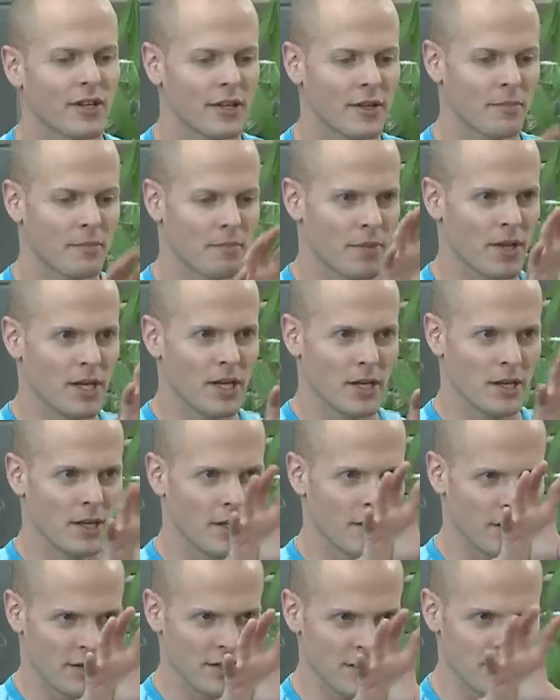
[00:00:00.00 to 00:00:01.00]
like
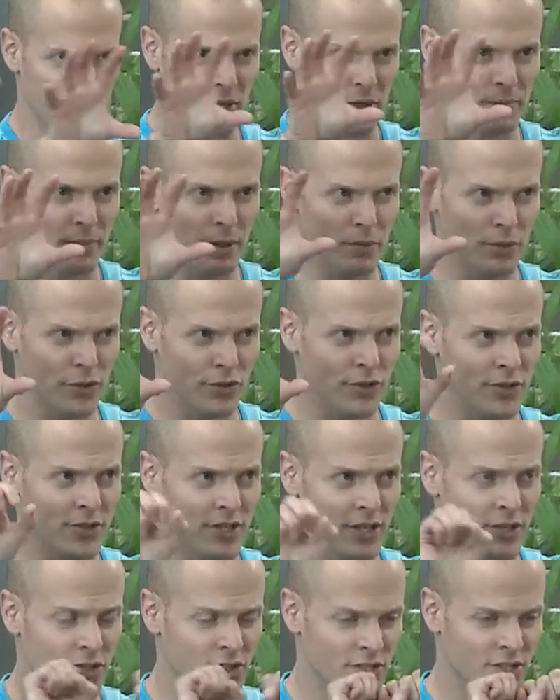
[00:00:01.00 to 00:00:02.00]
these big publishers,
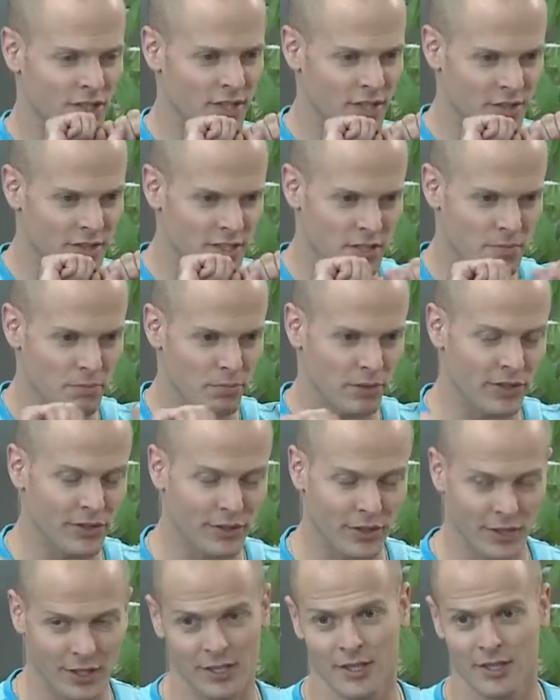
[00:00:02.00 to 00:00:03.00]
and it's just going to
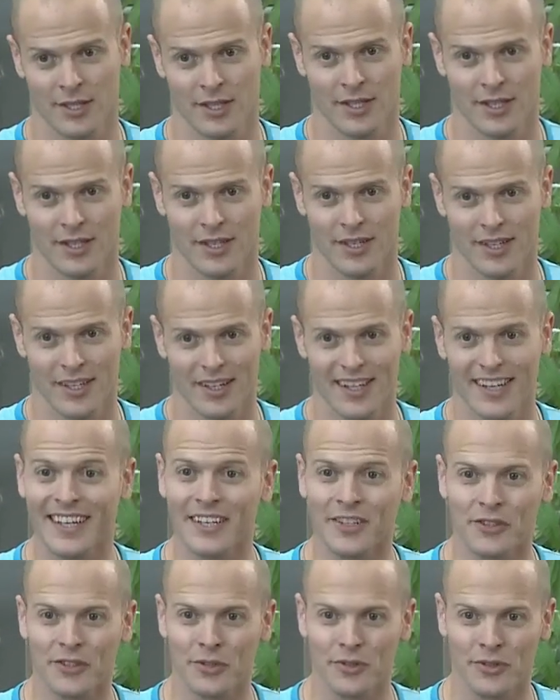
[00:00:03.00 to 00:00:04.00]
splinter
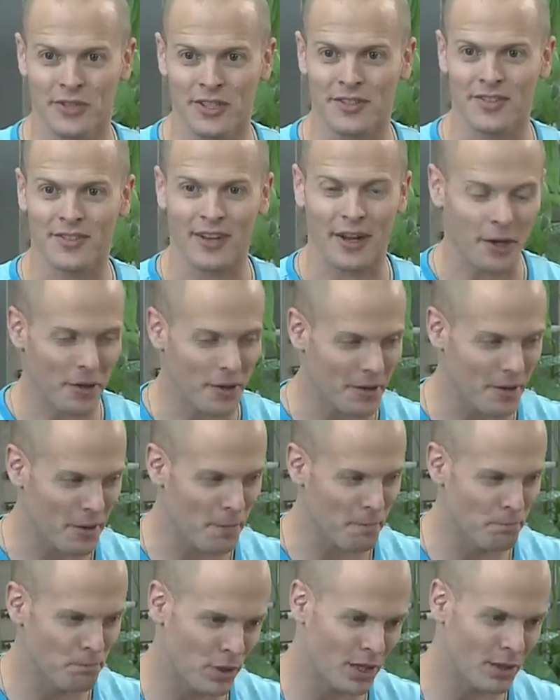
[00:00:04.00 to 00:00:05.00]
into these like
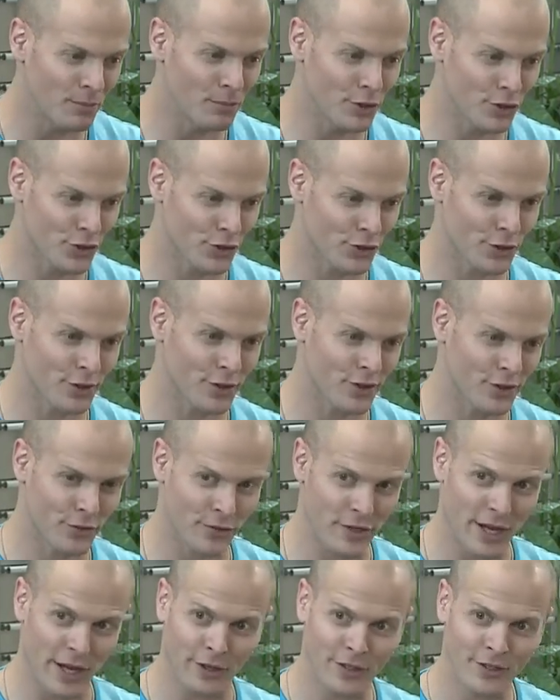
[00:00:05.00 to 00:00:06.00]
publisher
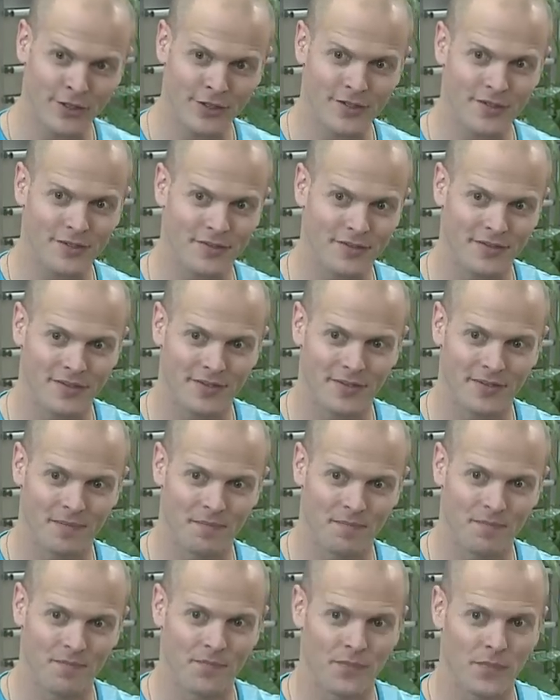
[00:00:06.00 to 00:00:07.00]
creators. Right.
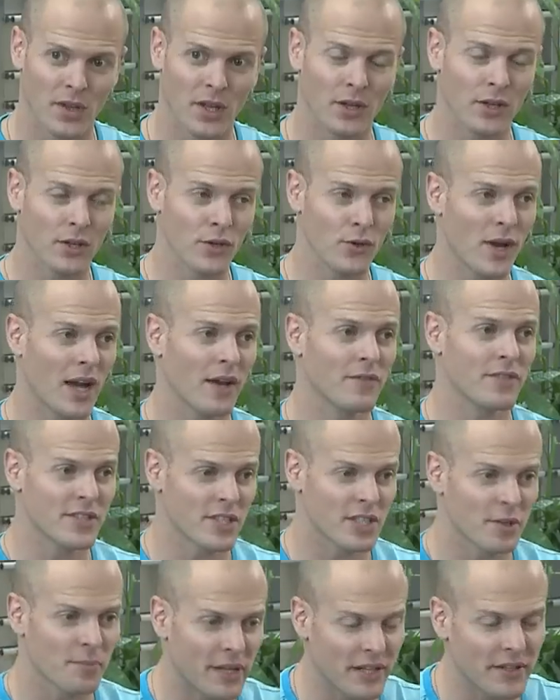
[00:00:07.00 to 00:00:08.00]
Who have
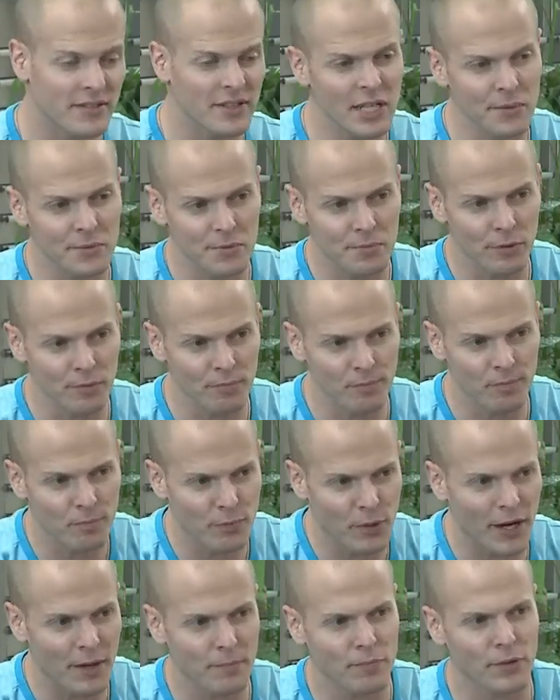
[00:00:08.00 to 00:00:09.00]
these independent teams, but
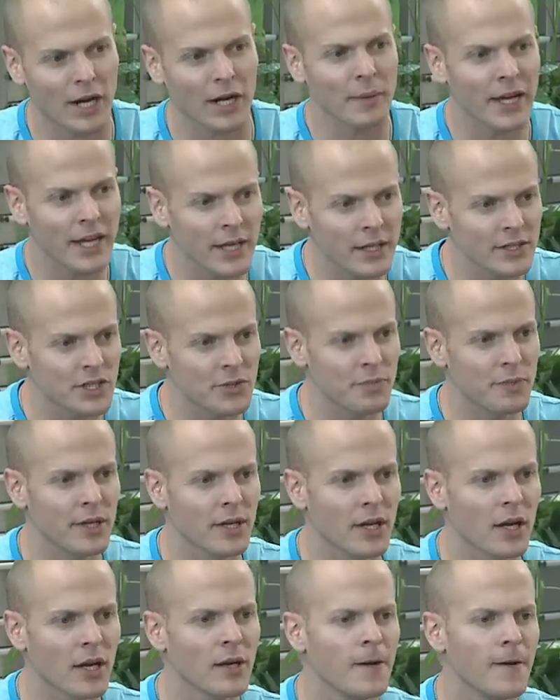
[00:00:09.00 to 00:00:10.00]
pra pragmatically
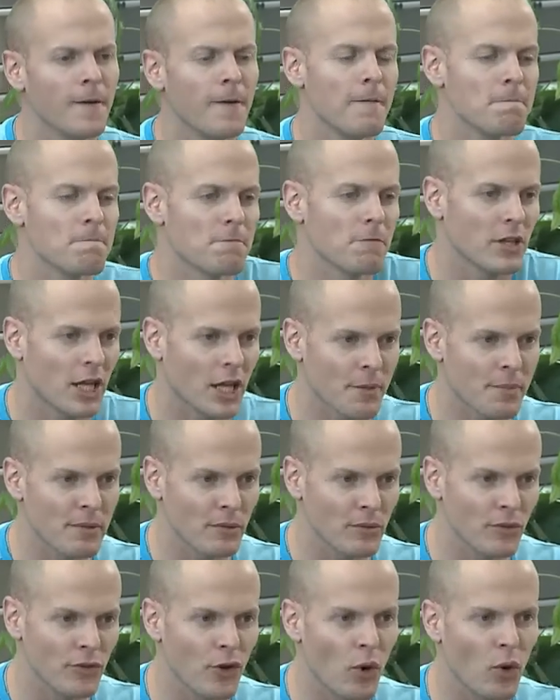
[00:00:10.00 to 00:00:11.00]
speaking a lot of
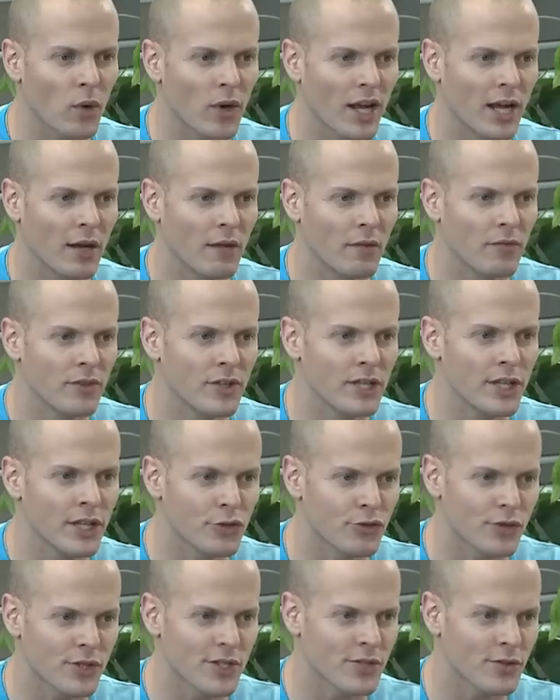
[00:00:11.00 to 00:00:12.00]
people don't have the
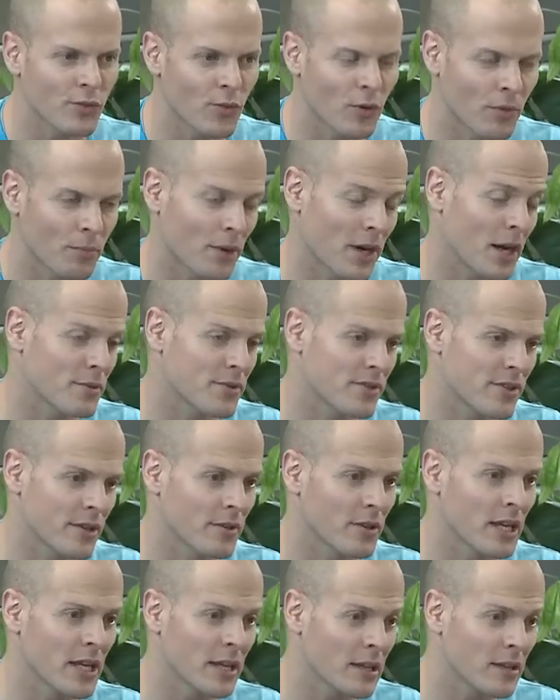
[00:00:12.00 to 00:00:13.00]
interest or perhaps
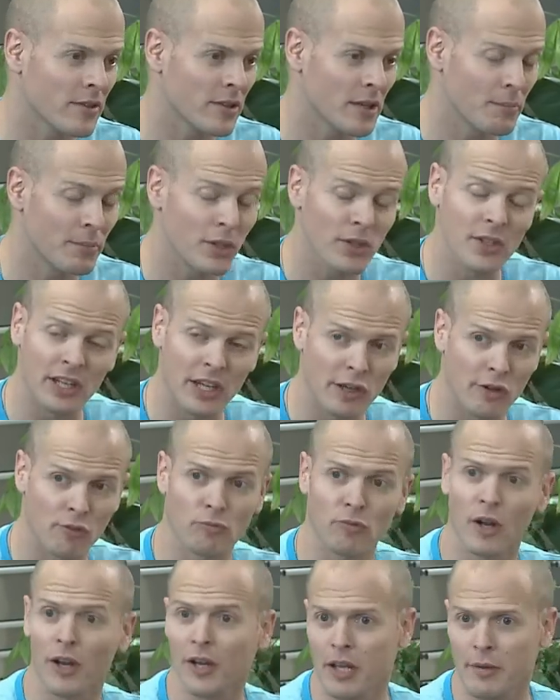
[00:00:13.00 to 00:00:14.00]
the, the ability to
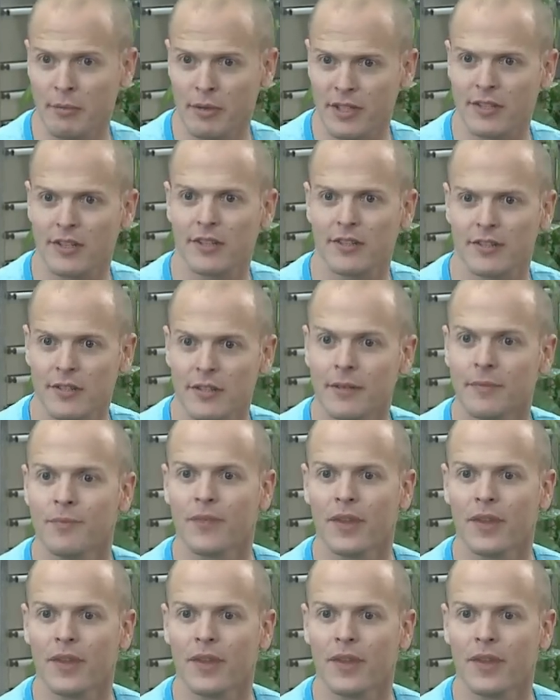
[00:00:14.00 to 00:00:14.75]
run a business.